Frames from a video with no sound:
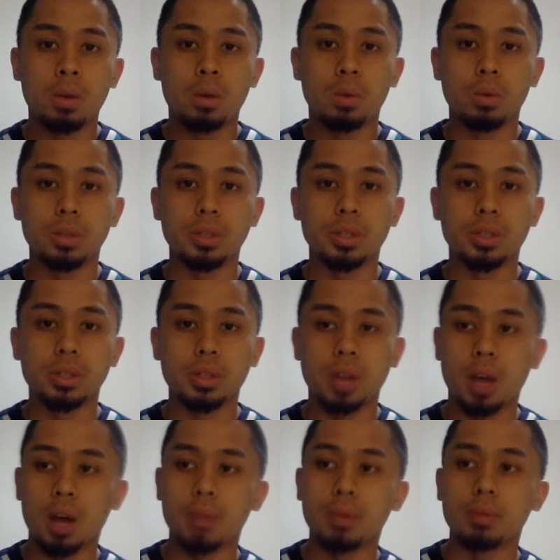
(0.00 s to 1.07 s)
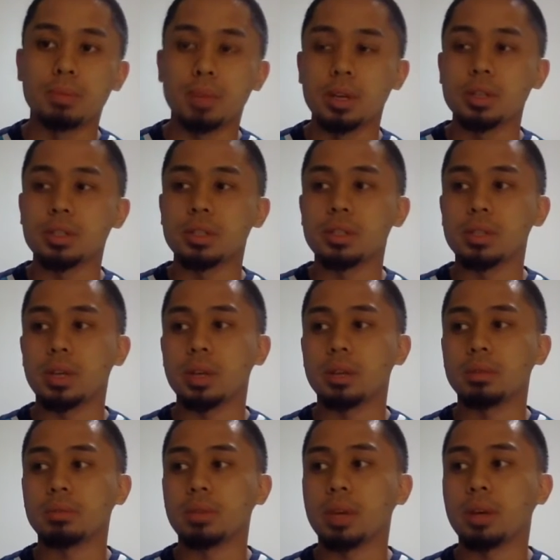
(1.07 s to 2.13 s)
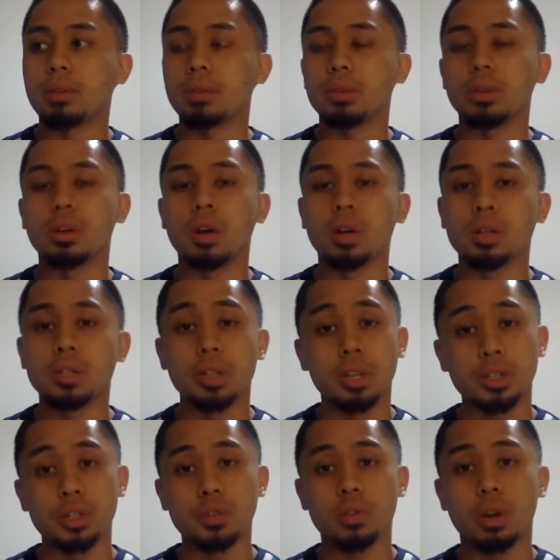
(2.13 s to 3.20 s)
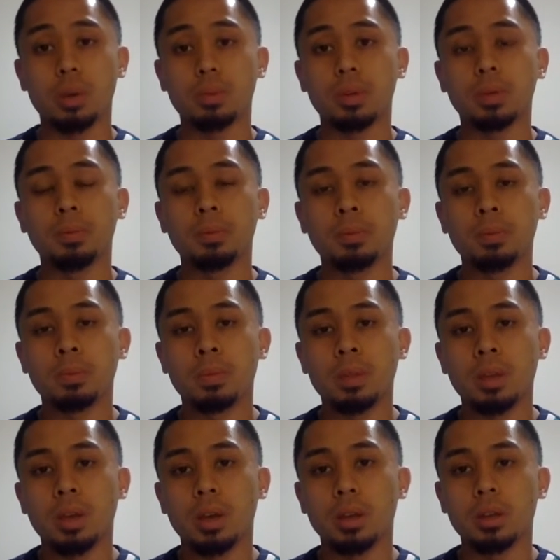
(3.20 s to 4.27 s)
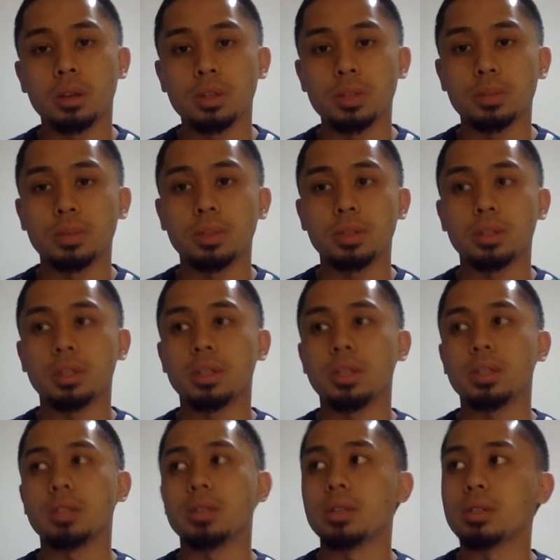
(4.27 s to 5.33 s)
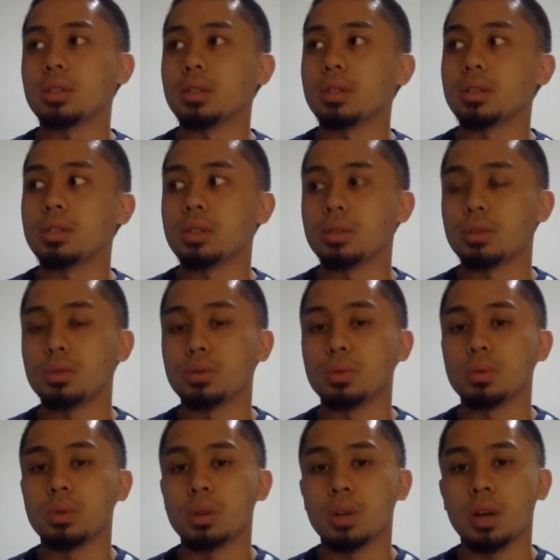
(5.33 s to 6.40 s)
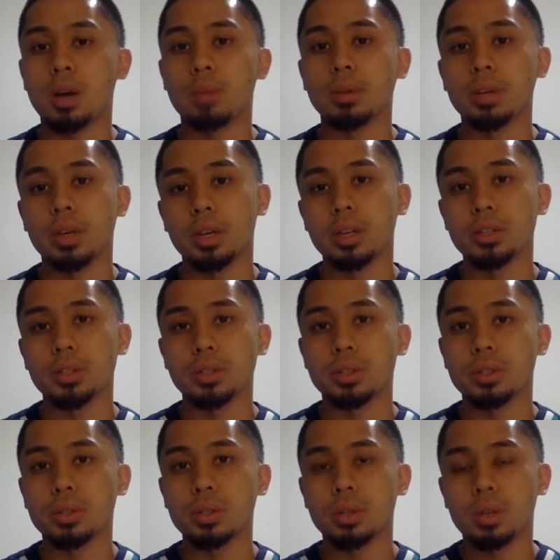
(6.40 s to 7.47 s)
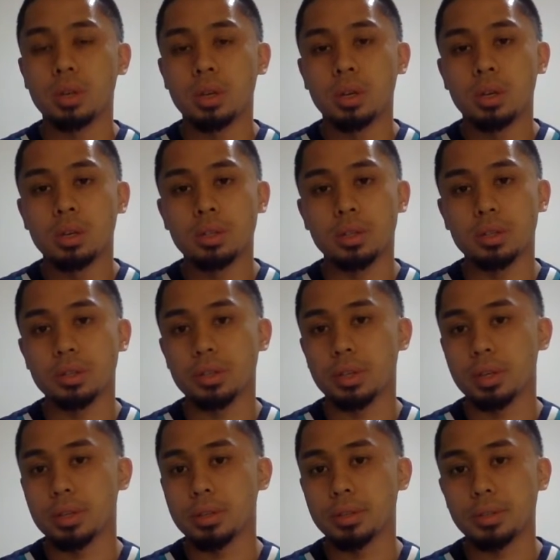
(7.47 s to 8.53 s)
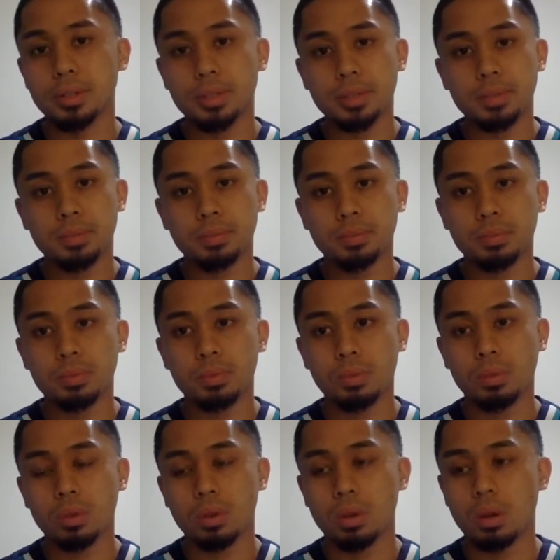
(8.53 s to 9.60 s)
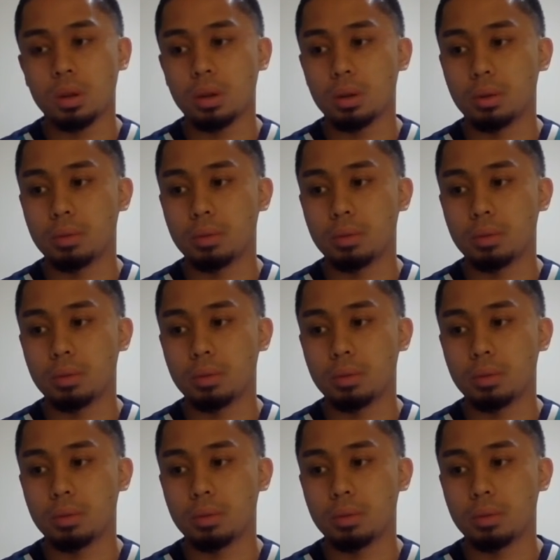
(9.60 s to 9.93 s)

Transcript: which is common in patients that have undergone chest trauma, and ultimately it does lead to complications such as um,